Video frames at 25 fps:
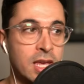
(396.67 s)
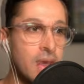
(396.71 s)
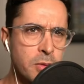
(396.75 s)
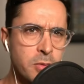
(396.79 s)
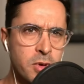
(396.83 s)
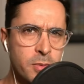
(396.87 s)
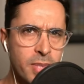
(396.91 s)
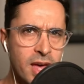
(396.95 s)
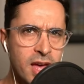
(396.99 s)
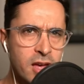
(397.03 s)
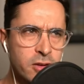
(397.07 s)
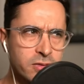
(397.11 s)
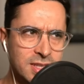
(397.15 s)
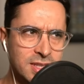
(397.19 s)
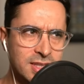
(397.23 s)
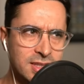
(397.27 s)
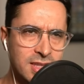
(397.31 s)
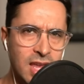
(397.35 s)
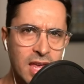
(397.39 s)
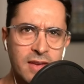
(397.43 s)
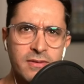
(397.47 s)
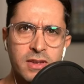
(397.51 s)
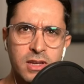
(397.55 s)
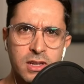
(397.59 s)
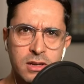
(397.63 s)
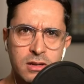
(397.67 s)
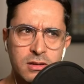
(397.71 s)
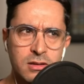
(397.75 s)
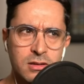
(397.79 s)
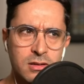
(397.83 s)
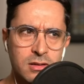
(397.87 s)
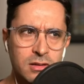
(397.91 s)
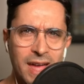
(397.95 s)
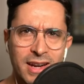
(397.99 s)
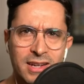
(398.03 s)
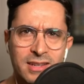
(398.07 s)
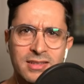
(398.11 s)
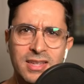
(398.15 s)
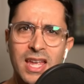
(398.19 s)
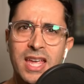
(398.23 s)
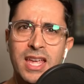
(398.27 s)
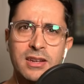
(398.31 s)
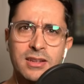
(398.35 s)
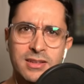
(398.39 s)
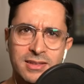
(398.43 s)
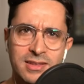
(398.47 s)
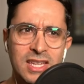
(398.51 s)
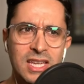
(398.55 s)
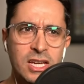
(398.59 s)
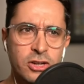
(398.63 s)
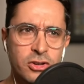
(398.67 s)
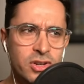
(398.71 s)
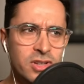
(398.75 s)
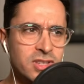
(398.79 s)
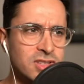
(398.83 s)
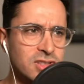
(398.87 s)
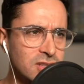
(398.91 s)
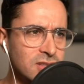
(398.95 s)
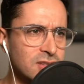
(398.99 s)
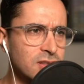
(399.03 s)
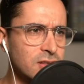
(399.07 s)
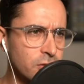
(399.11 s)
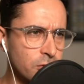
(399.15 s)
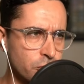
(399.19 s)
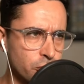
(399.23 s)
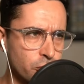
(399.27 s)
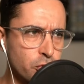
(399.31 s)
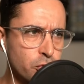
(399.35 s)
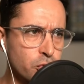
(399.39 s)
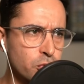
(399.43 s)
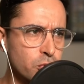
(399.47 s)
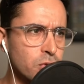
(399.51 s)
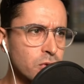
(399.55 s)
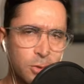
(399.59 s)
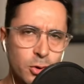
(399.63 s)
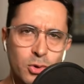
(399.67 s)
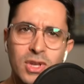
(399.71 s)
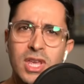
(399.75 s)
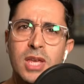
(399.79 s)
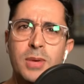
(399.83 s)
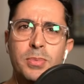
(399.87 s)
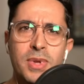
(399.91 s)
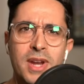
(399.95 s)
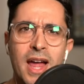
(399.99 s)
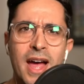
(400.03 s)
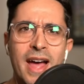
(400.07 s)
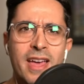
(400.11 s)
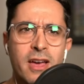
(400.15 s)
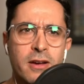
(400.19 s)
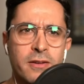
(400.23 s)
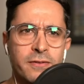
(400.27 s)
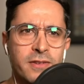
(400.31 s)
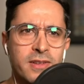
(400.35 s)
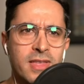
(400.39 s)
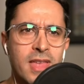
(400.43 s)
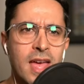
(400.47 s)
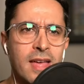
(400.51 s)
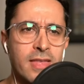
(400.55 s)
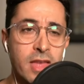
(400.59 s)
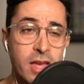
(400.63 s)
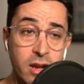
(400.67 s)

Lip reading: I'm about 7 out of 10 secrets through, so keep an eye out for that.